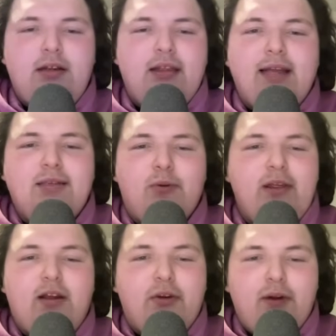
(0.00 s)

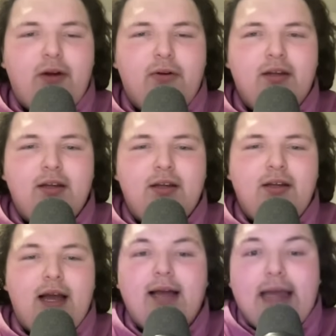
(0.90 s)
on the road
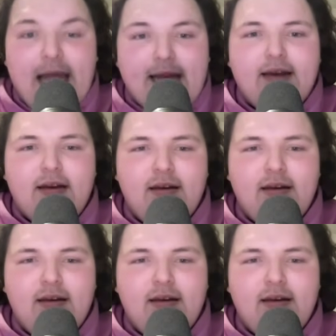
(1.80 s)
again.